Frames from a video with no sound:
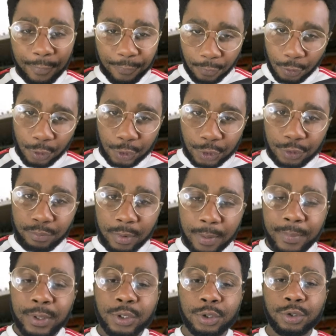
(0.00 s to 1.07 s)
Of course,
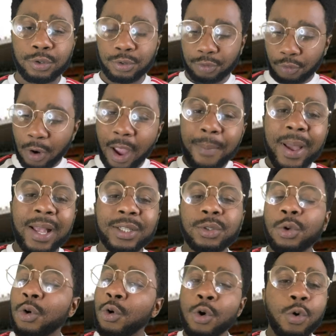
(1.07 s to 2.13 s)
remember to subscribe as
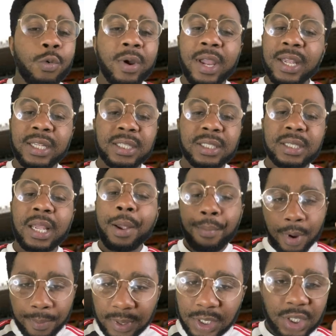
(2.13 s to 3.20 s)
always.
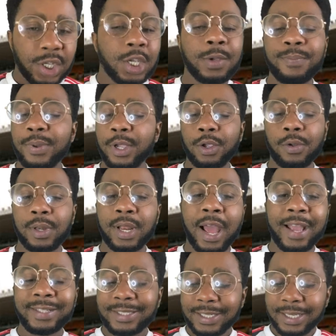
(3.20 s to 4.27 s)
Remember to keep it
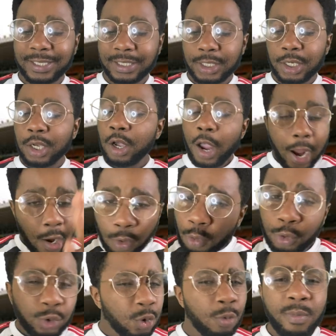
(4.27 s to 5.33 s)
united. And
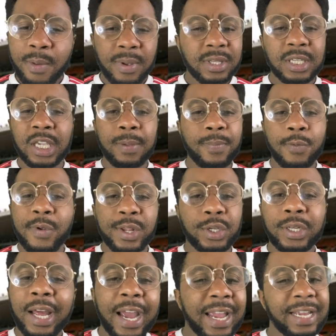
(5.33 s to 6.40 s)
also remember to keep it Red
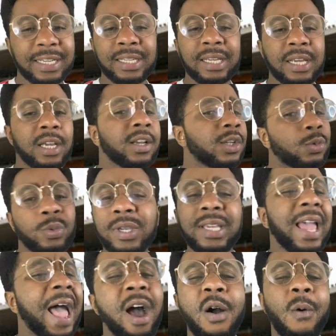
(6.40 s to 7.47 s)
United. Because
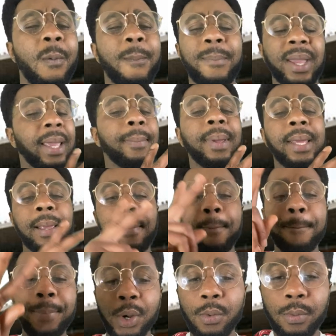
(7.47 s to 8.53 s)
we out, baby.
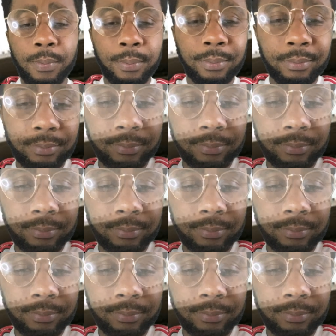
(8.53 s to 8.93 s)
Boom.